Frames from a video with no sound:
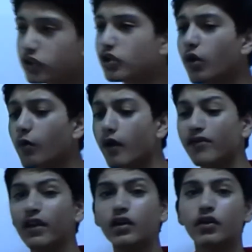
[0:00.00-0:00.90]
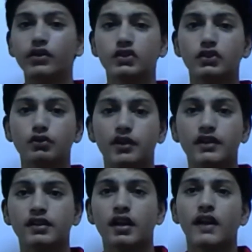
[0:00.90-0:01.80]
So what we're going to do
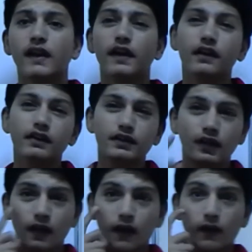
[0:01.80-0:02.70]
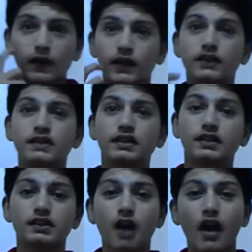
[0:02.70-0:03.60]
is, here is, it's,
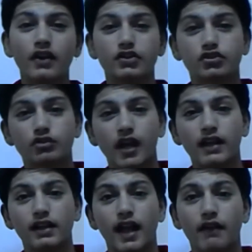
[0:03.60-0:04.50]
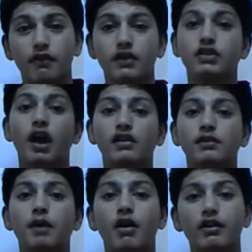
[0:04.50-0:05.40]
it's not a straight like we talked
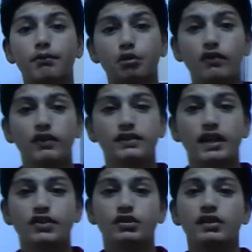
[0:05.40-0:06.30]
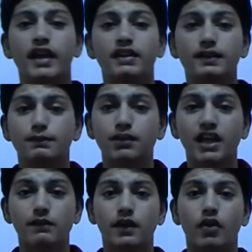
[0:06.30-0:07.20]
about in previous section, like
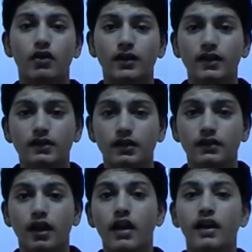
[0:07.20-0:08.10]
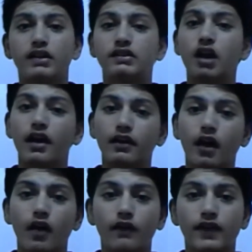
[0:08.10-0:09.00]
displacement or distance. It's not
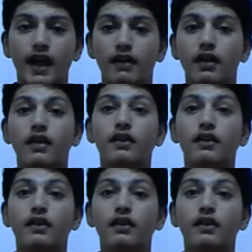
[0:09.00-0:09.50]
none of that.